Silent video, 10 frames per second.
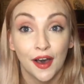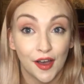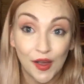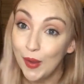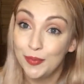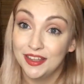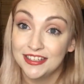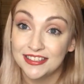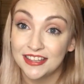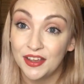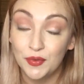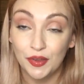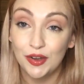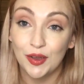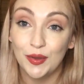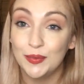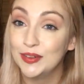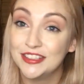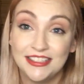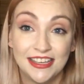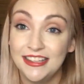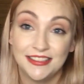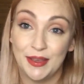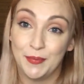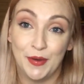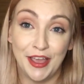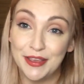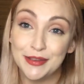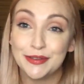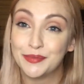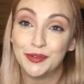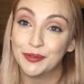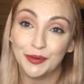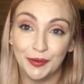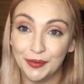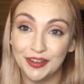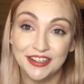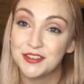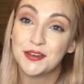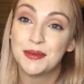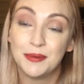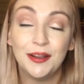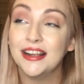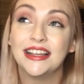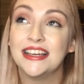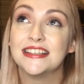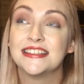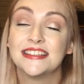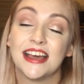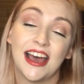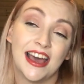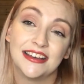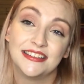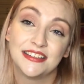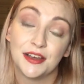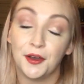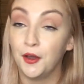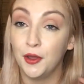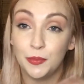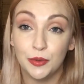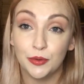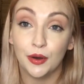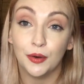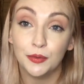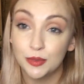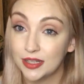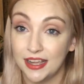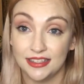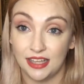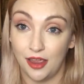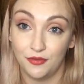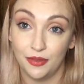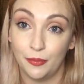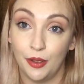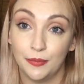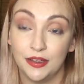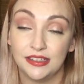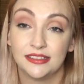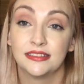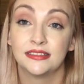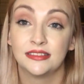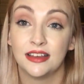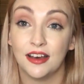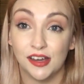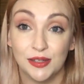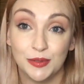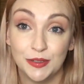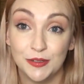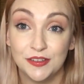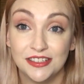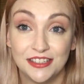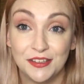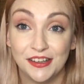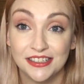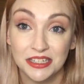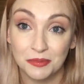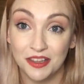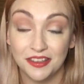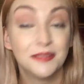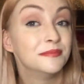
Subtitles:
I hope this video was in some way useful or enjoyable at least, and I hope you are all staying safe at the moment. I will see you guys next month.